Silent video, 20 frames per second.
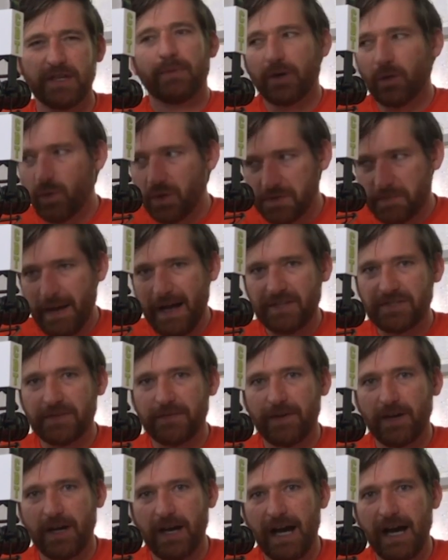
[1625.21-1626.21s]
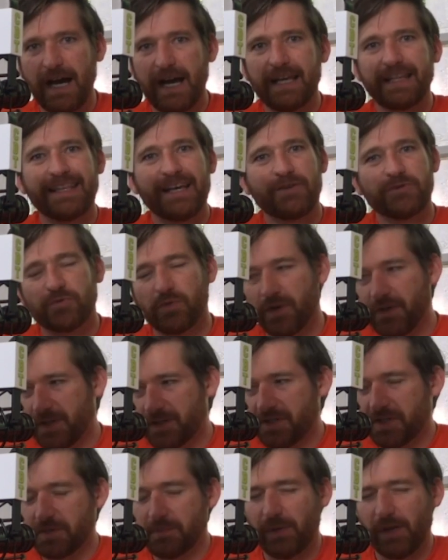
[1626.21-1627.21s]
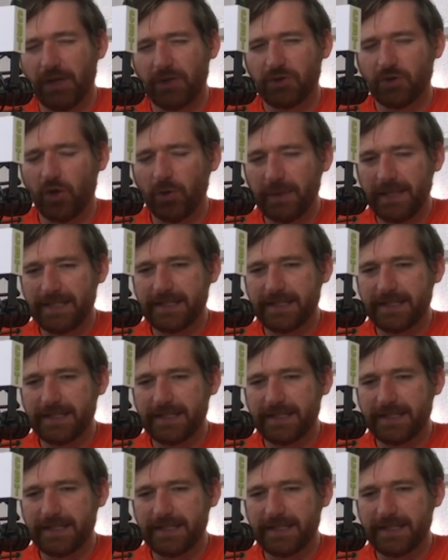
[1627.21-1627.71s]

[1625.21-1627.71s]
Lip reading: but it was bouncing very high, and that was one of the things this player told me.